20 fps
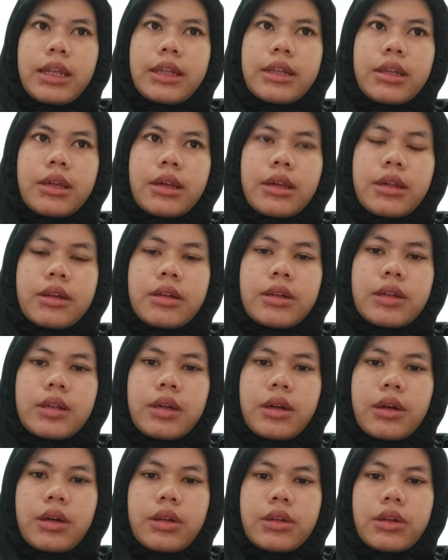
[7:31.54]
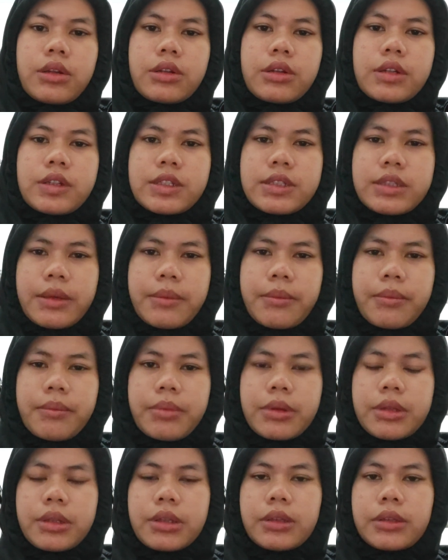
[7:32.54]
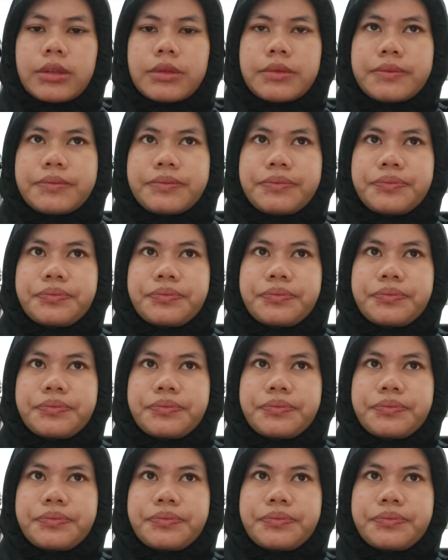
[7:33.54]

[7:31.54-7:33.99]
And then another example,